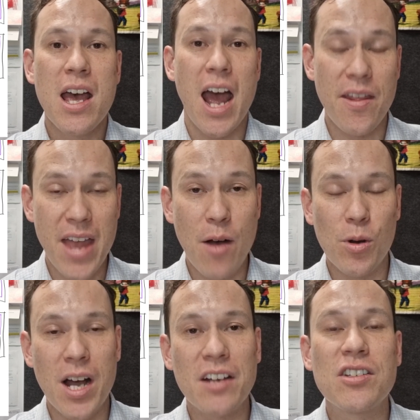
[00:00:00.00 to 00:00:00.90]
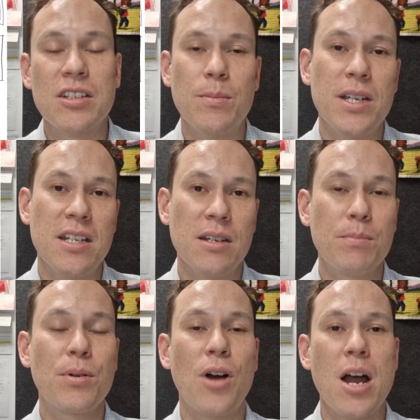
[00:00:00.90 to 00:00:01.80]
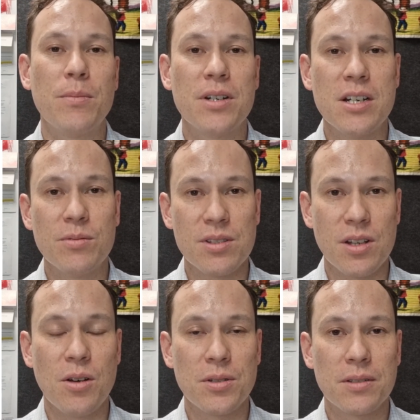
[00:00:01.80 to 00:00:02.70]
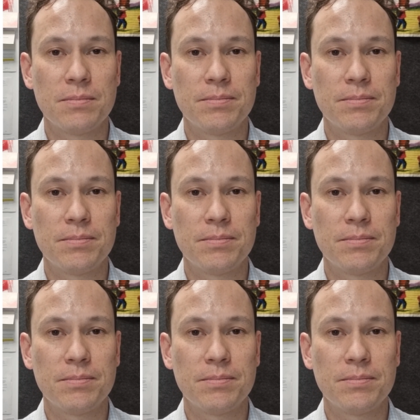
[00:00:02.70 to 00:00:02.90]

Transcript: and that will actually be the primary result.